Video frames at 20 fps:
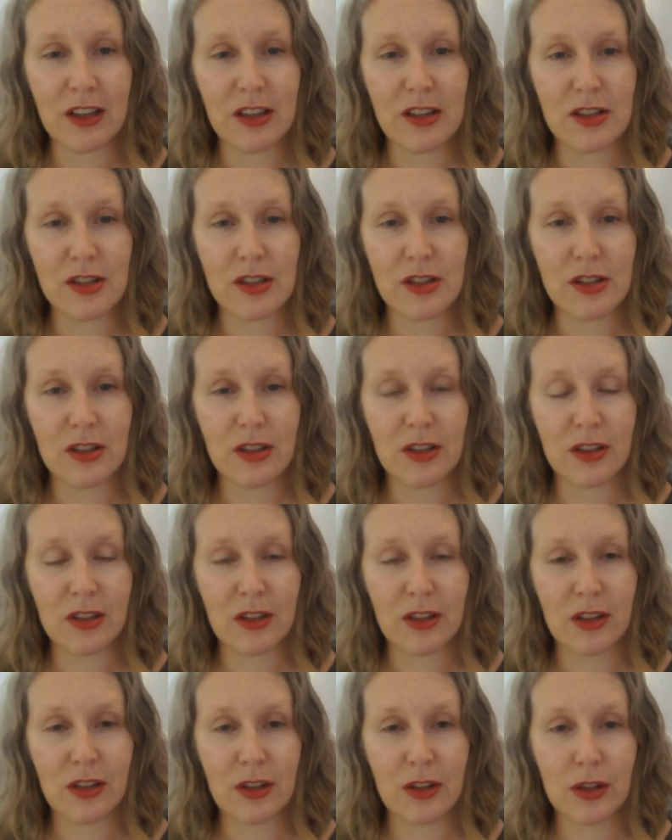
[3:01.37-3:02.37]
is
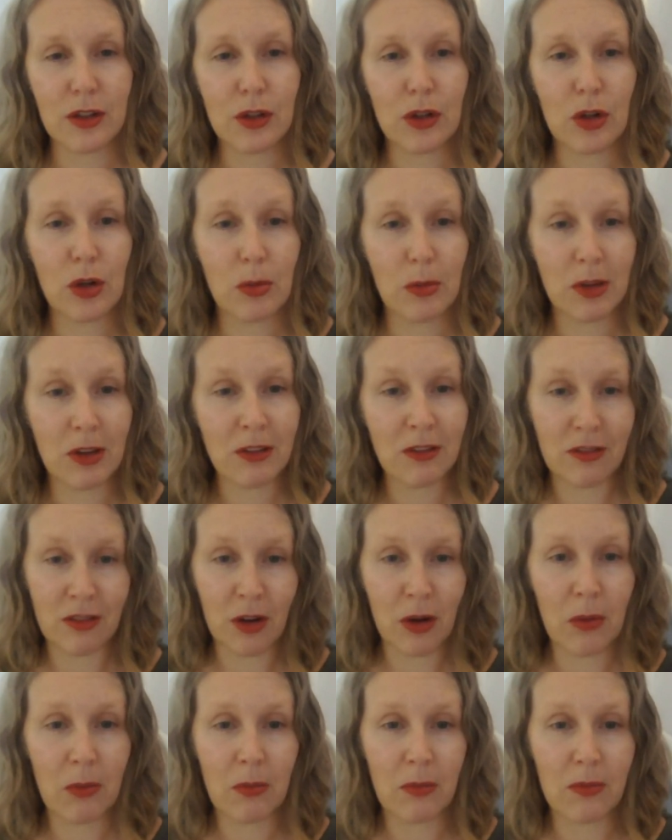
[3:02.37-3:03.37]
coming
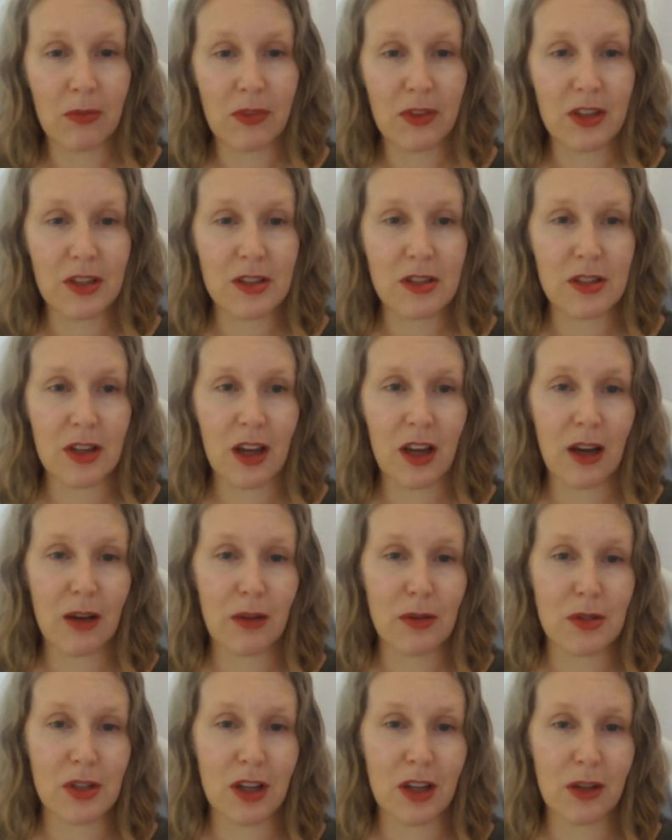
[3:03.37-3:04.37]
from this
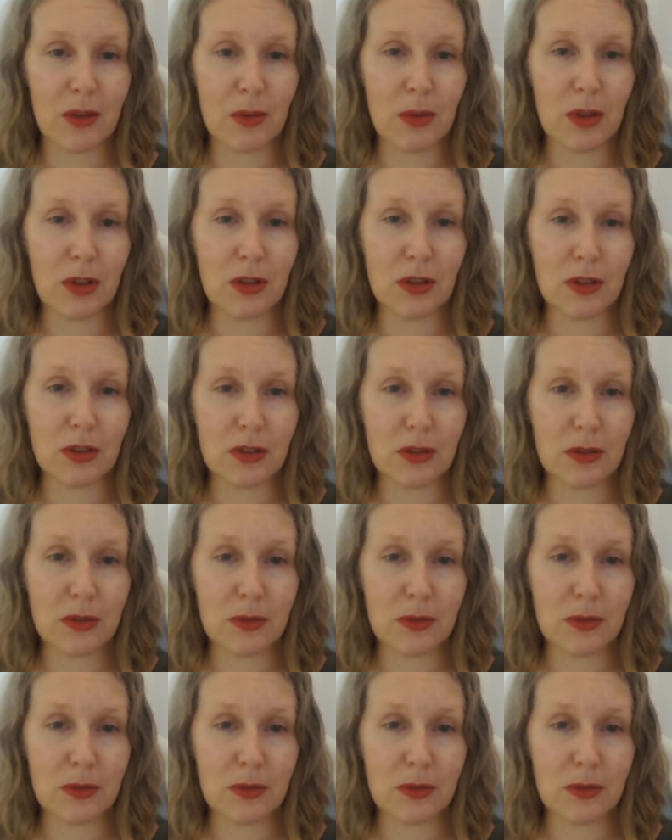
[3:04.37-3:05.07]
outside world.